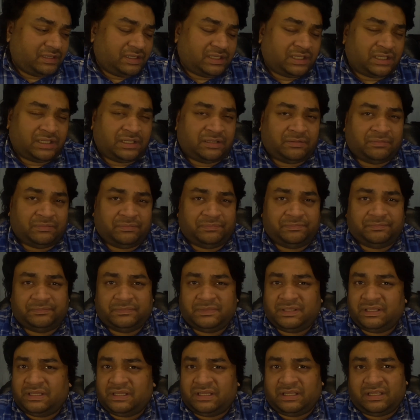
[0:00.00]
Kai
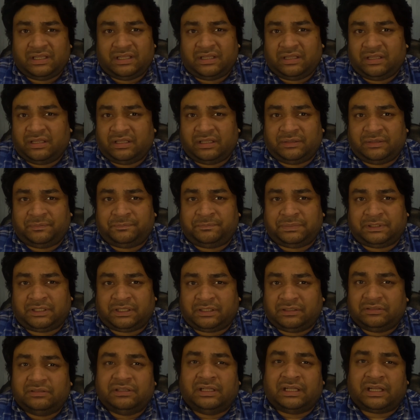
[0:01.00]

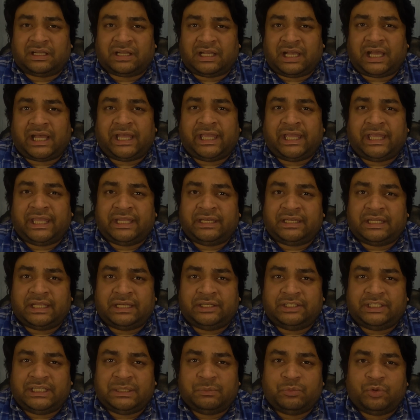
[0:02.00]

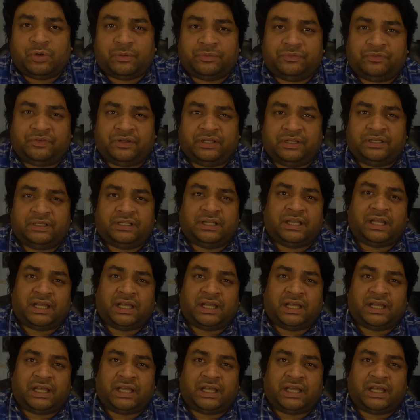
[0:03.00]
and Timo up front.